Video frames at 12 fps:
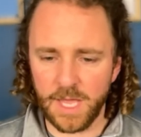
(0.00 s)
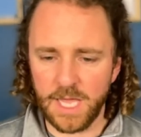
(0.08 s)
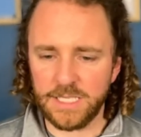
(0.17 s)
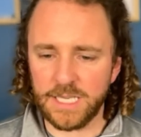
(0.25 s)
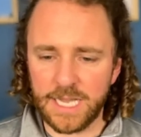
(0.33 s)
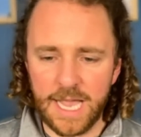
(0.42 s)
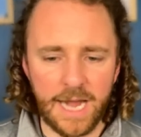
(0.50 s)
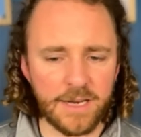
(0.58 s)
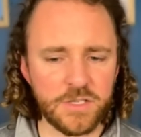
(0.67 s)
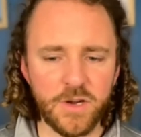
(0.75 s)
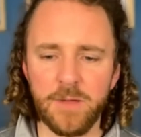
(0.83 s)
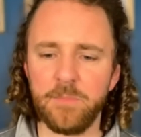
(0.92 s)
You got to
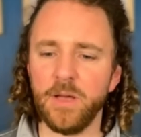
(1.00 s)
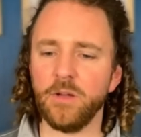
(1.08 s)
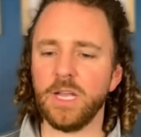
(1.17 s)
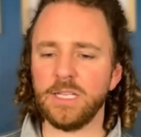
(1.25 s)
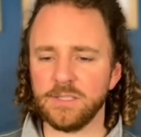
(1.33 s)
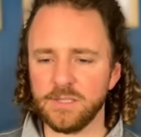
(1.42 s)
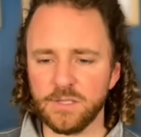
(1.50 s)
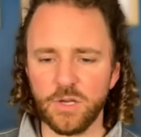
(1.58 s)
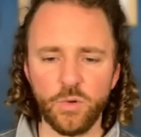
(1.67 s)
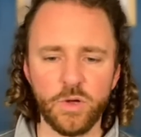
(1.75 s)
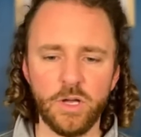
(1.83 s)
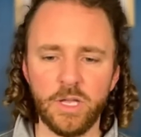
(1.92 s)
try Built. It's so
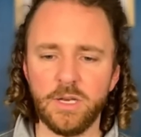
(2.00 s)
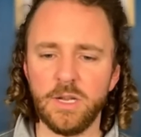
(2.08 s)
good.